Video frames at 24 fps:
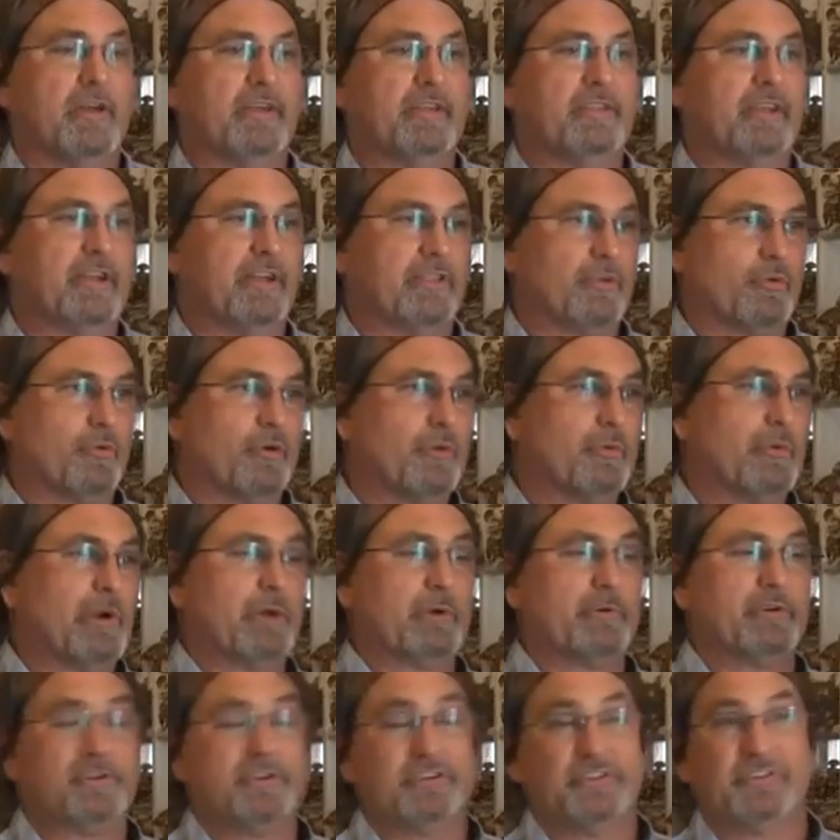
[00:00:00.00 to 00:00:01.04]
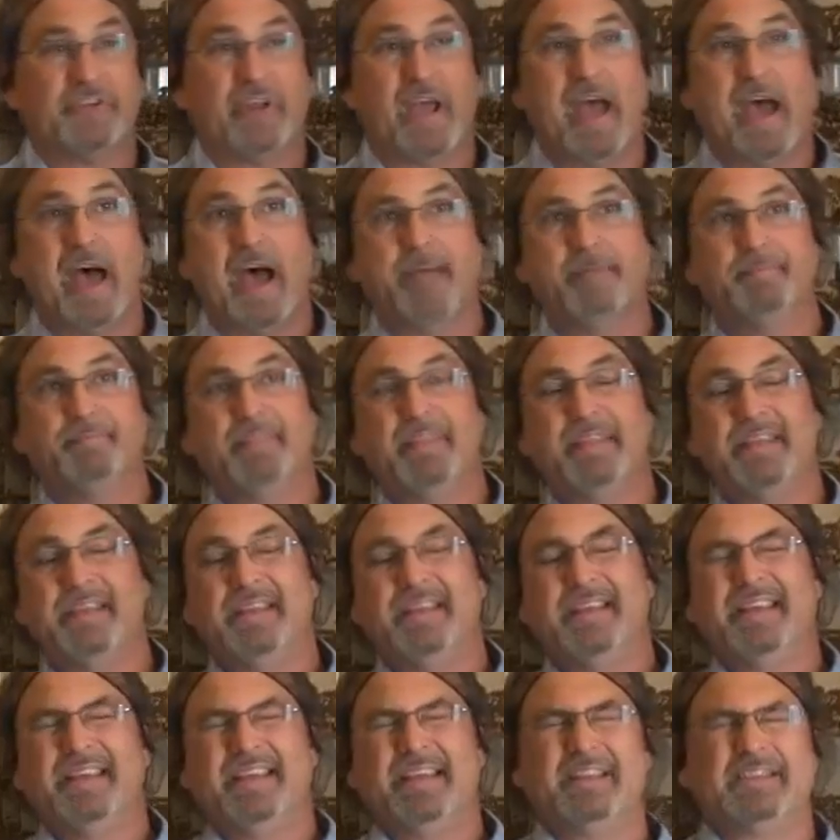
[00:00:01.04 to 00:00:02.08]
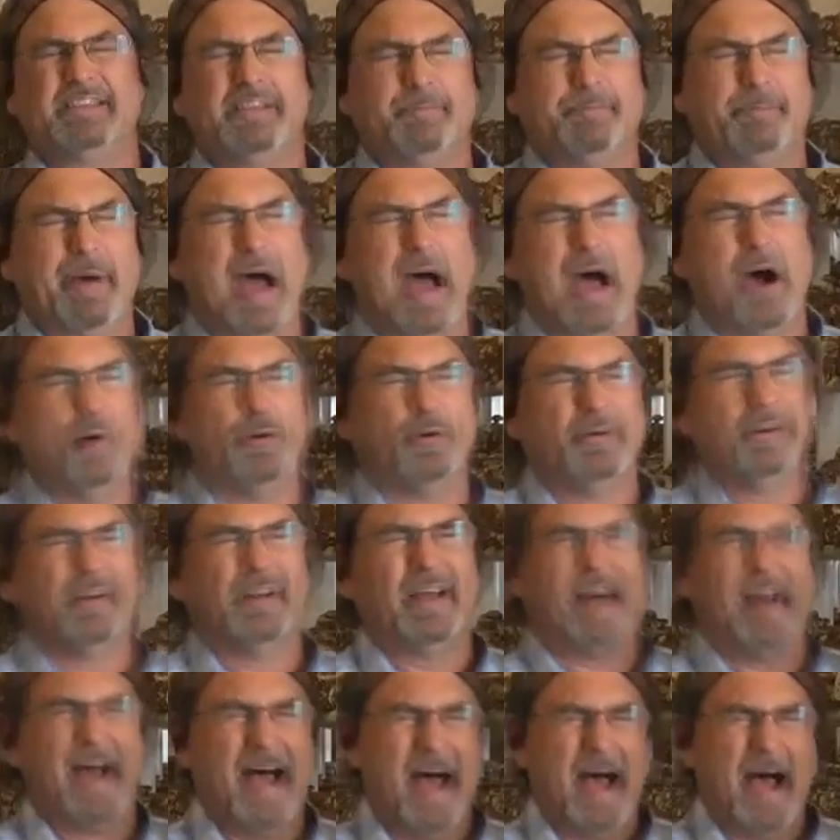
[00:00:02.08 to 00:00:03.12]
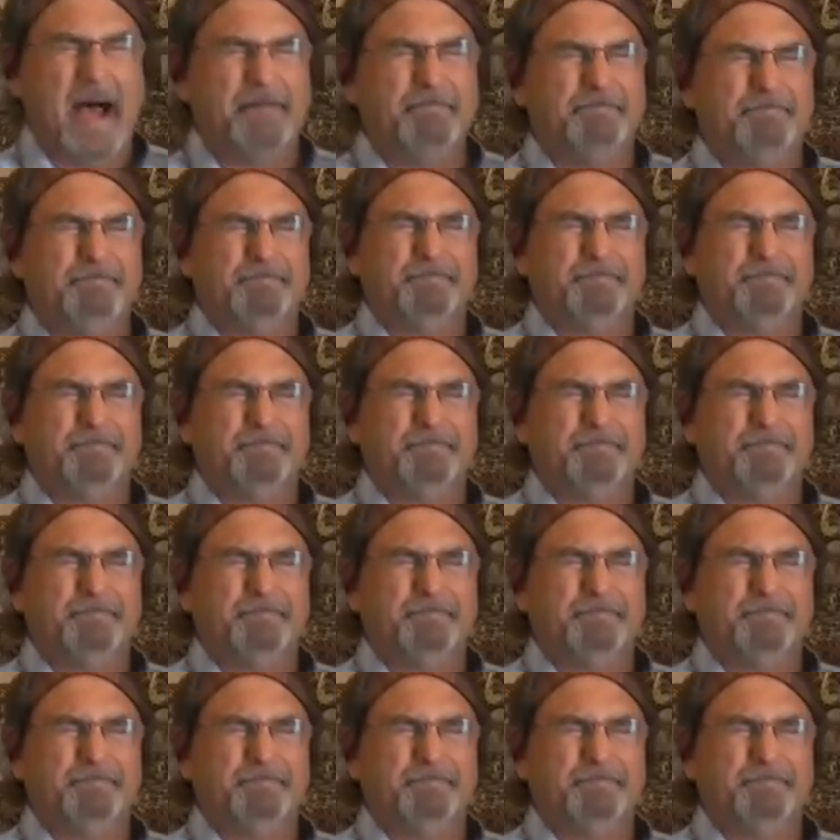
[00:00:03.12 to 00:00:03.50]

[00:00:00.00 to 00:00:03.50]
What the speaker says: in the other room we were just at. It's about a